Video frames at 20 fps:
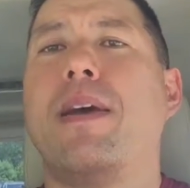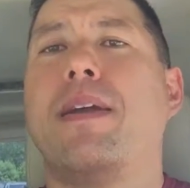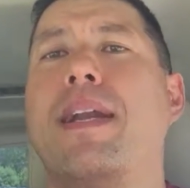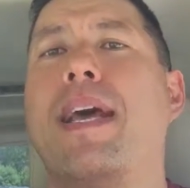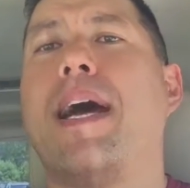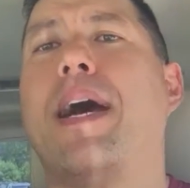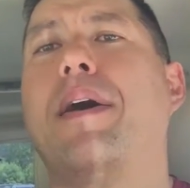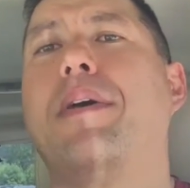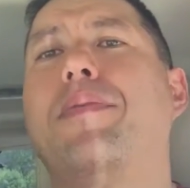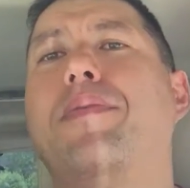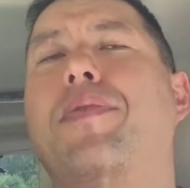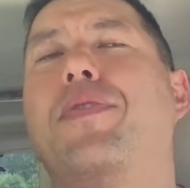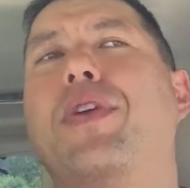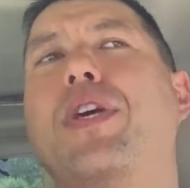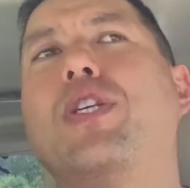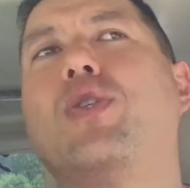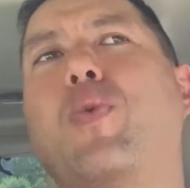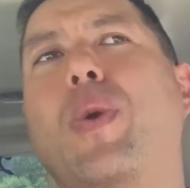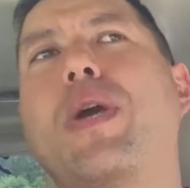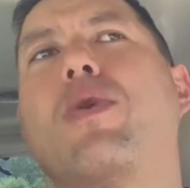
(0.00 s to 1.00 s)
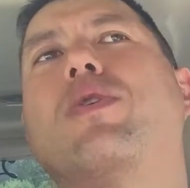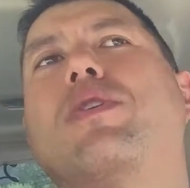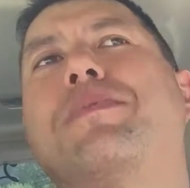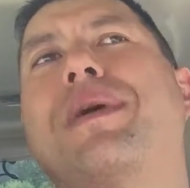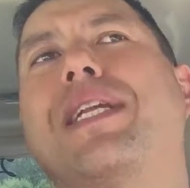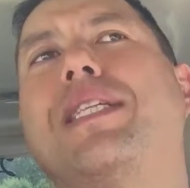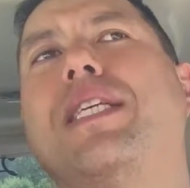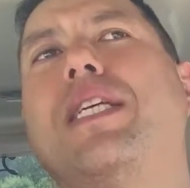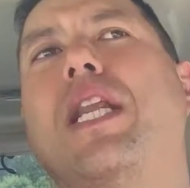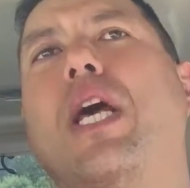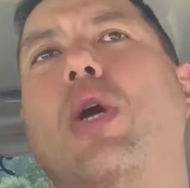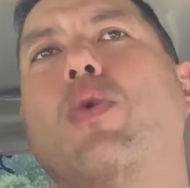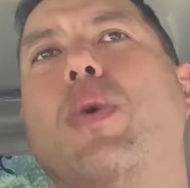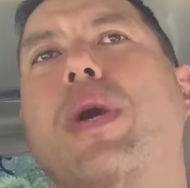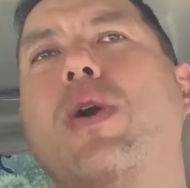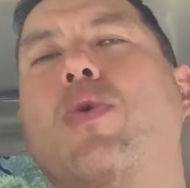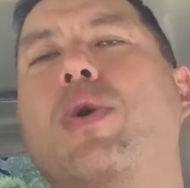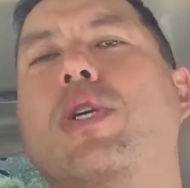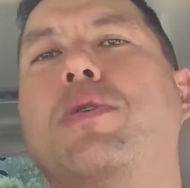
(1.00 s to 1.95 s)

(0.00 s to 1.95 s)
Now, this week was my deload week,